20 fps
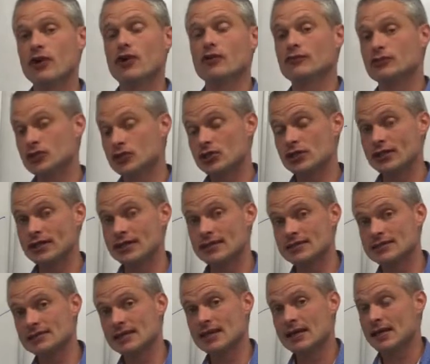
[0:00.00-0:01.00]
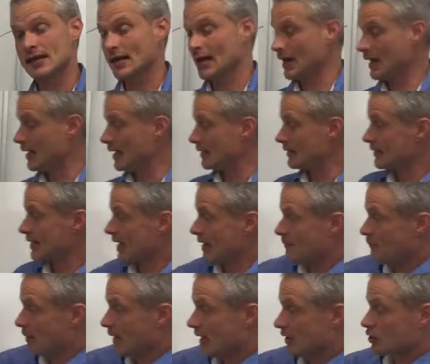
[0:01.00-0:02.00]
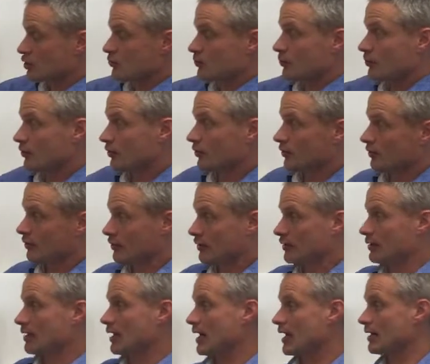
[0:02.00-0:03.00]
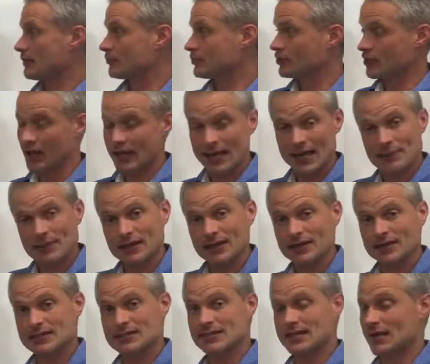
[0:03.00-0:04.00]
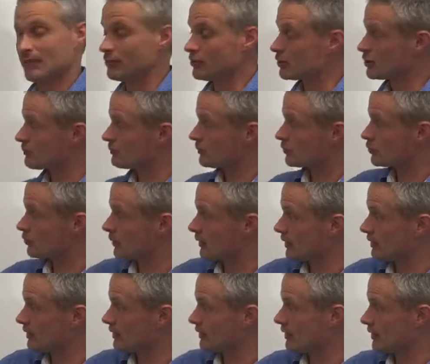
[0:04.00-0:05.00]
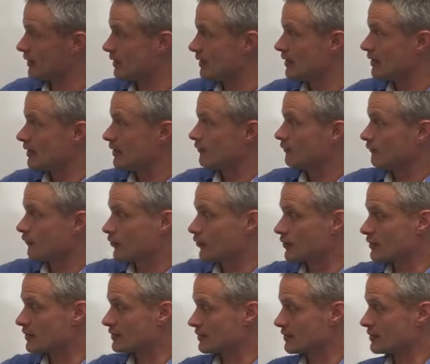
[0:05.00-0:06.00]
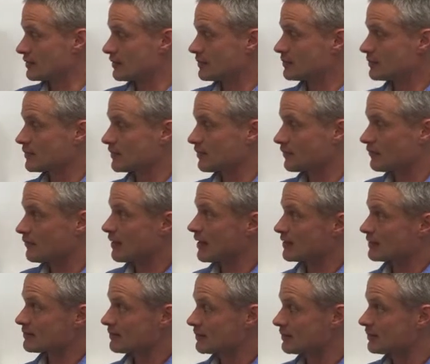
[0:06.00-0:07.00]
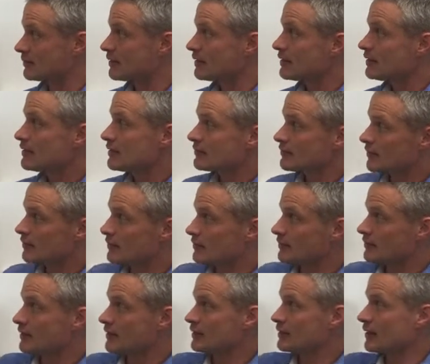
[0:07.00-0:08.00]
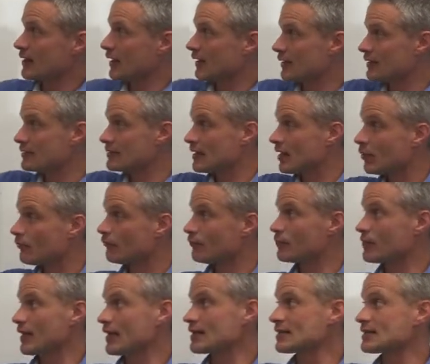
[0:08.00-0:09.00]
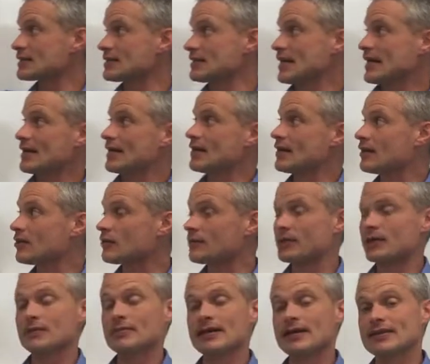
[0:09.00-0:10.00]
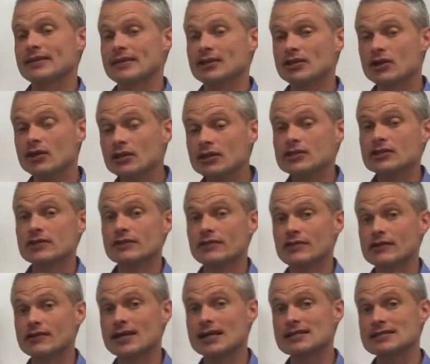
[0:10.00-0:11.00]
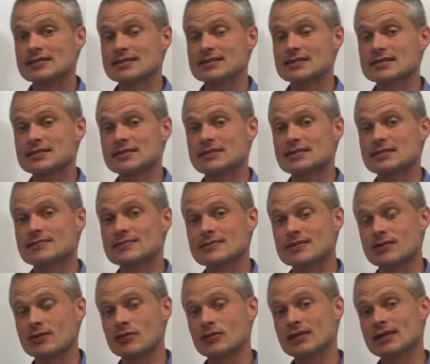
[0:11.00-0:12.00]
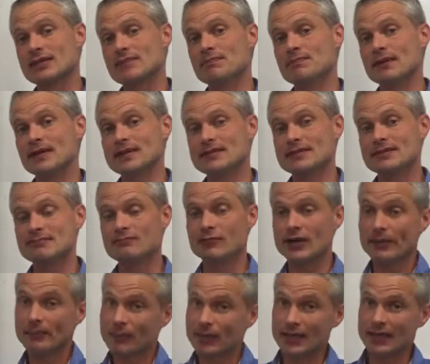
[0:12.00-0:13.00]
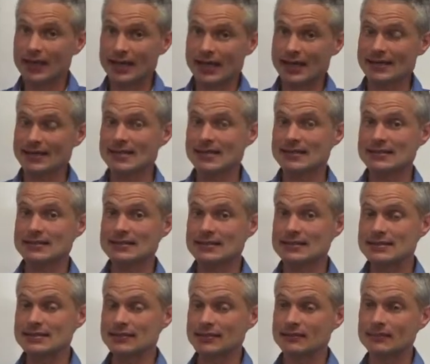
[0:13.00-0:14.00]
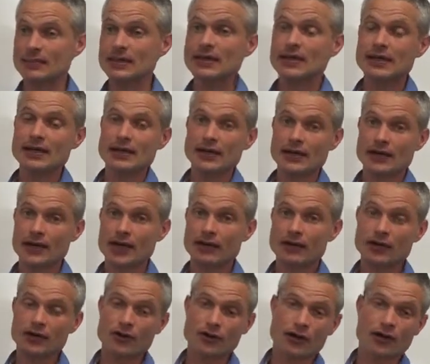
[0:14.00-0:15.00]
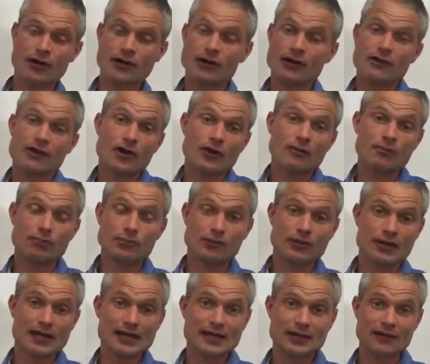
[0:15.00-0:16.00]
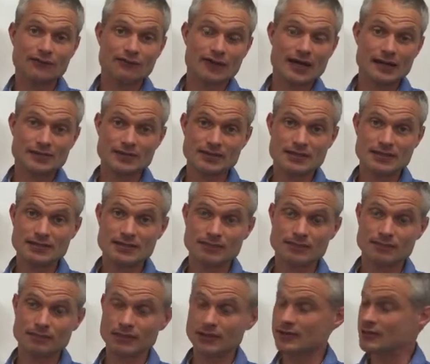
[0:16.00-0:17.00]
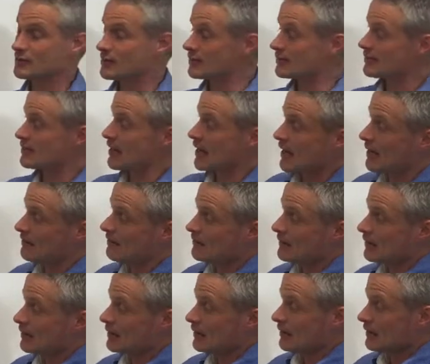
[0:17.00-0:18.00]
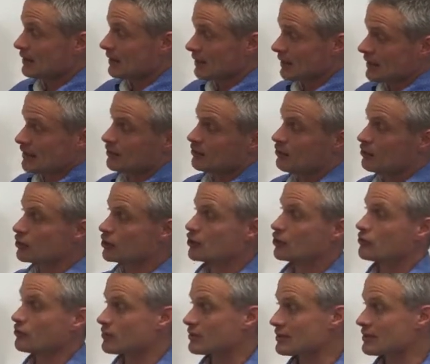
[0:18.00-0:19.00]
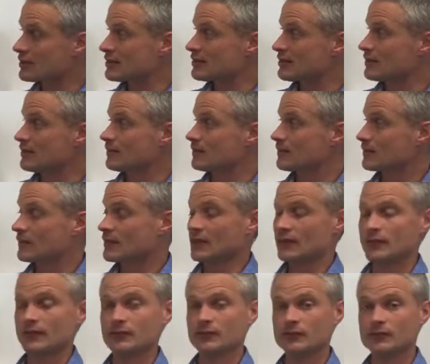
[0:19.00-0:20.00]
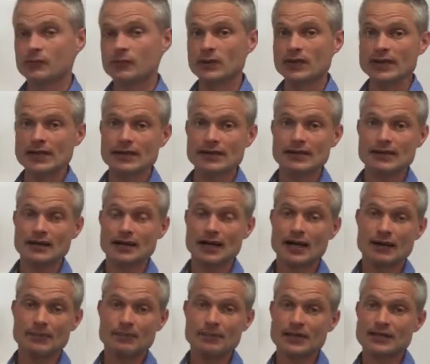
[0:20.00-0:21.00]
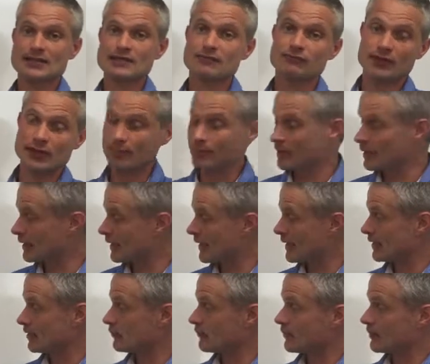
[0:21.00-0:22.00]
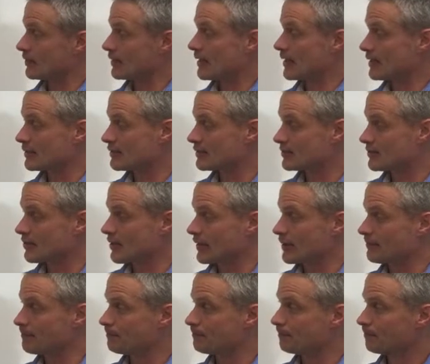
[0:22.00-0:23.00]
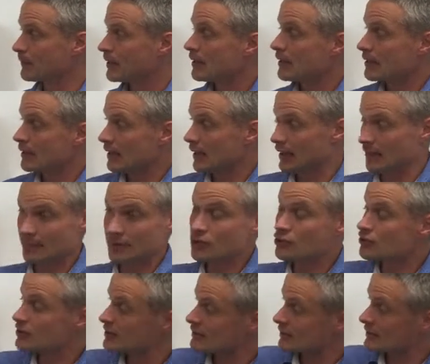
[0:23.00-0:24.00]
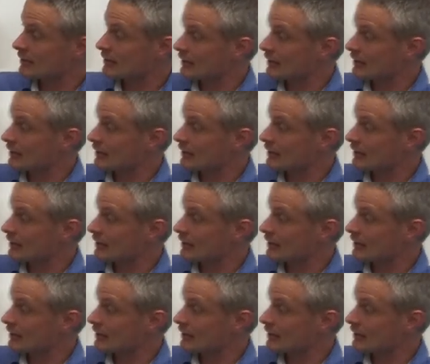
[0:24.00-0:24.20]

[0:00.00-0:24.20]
of trees, and that patchwork dynamic established between the forest systems and the grassland. So it's helpful to understand a little bit about the ecology of a grassland system so that we can best replicate that system in our own Broadacre farm system, because it's that ecological system that we are best replicating within our design. Interestingly